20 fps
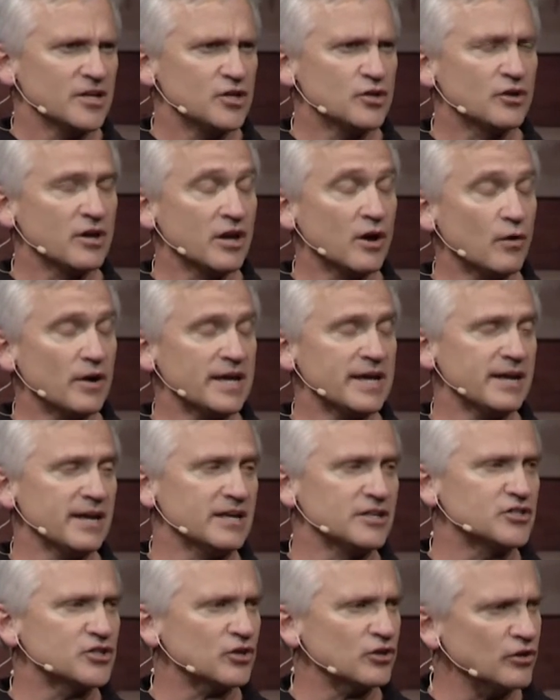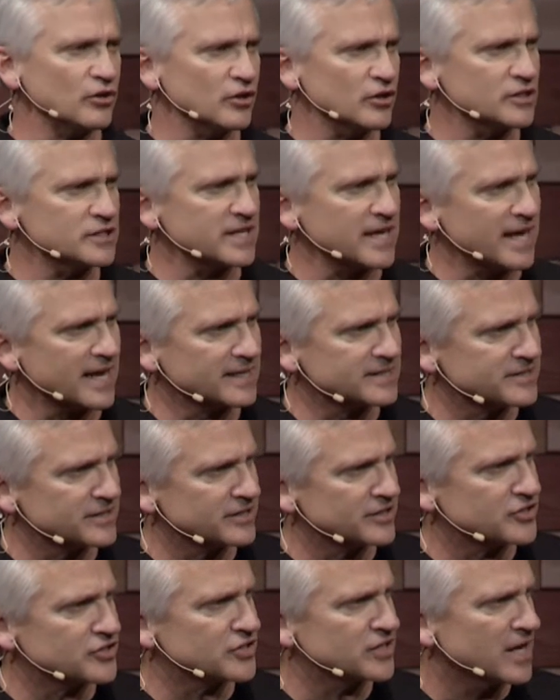You can go ahead and turn to
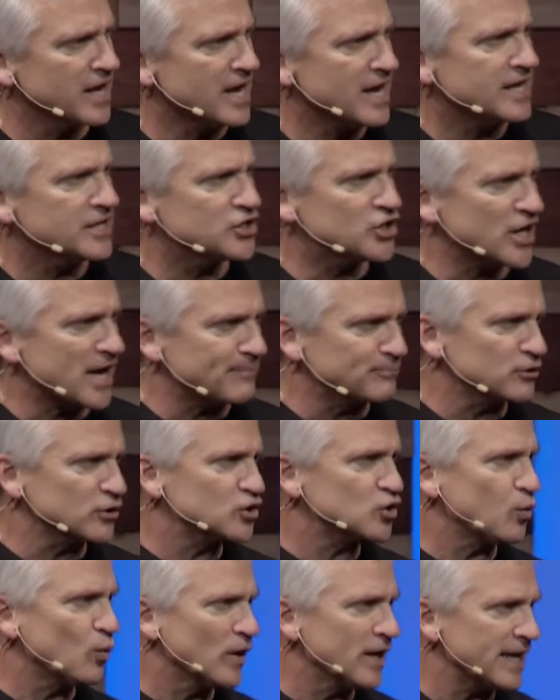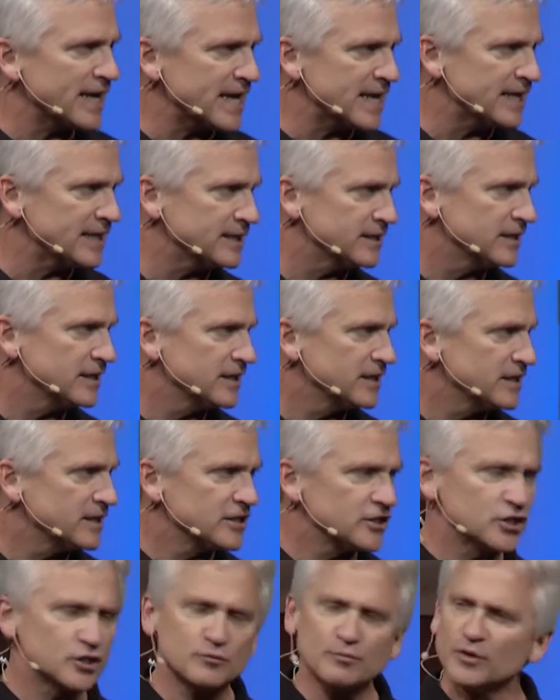Exodus chapter 20.
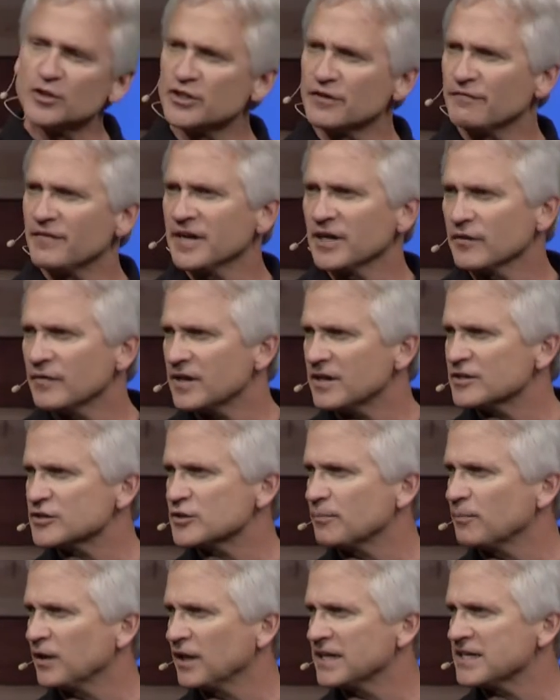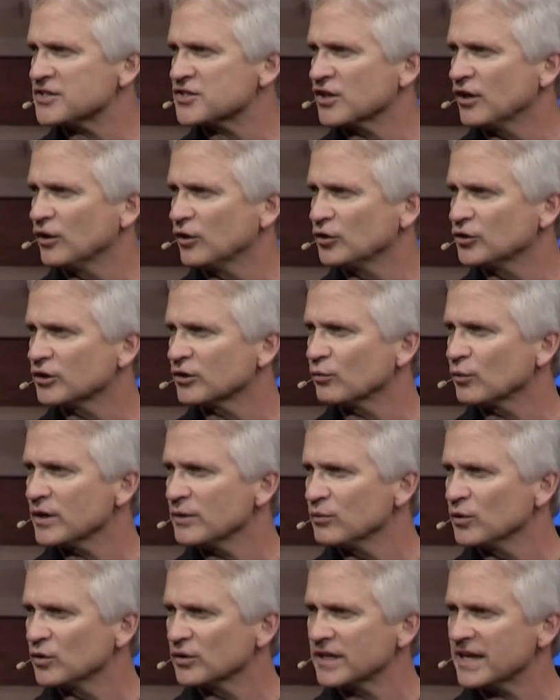Just put your finger there as a placeholder.
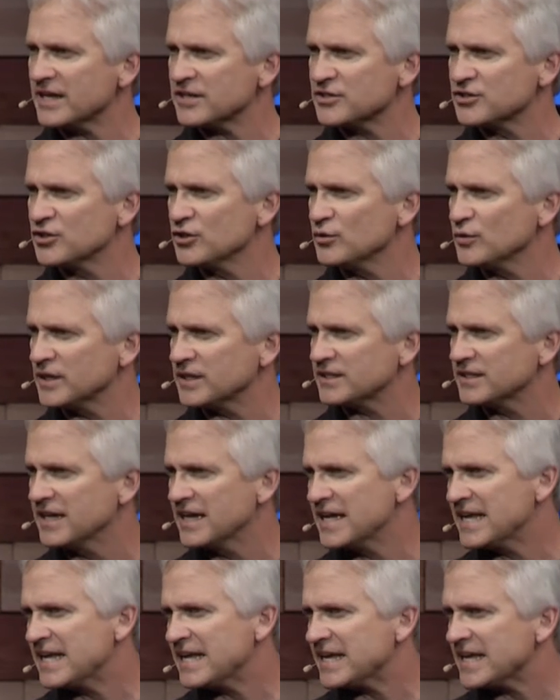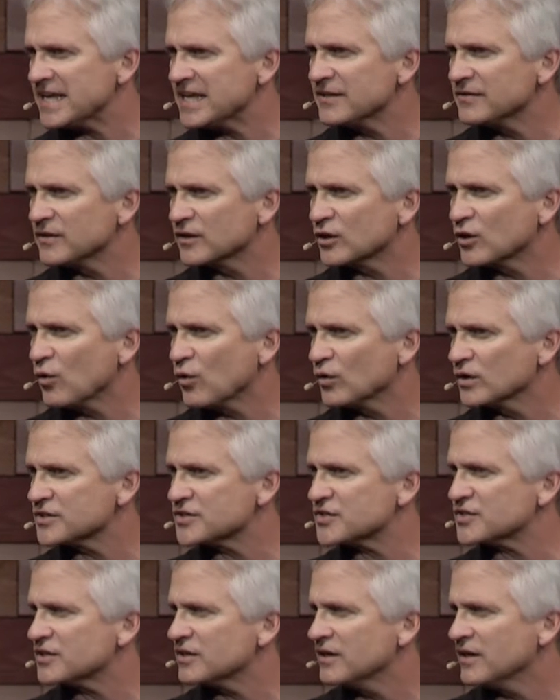We will get to it in the
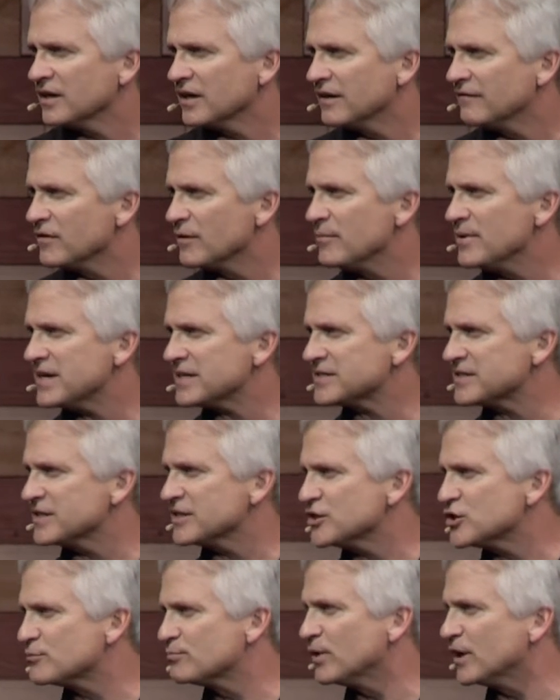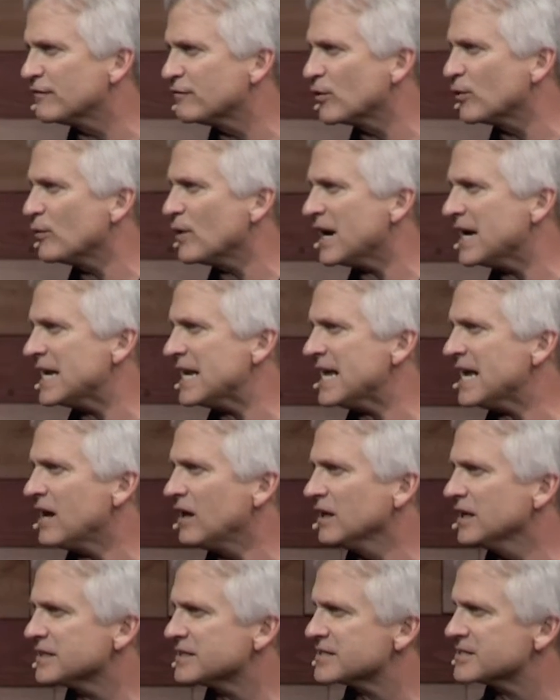course of the message. But for right
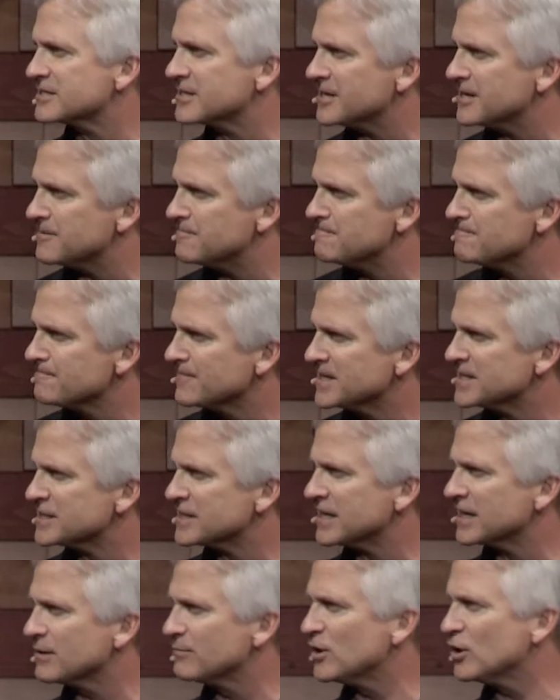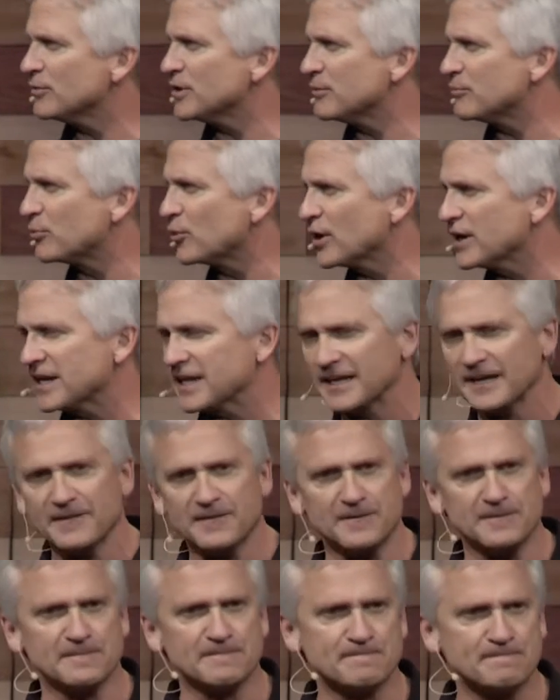now, let's, uh, let's take a moment and pray
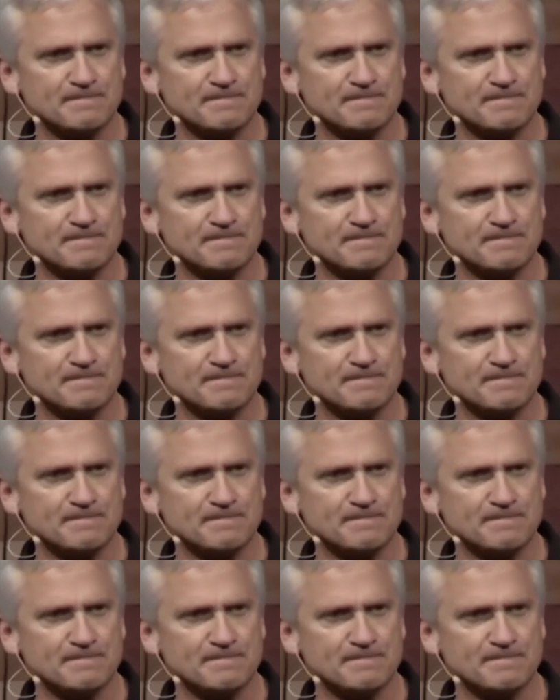together.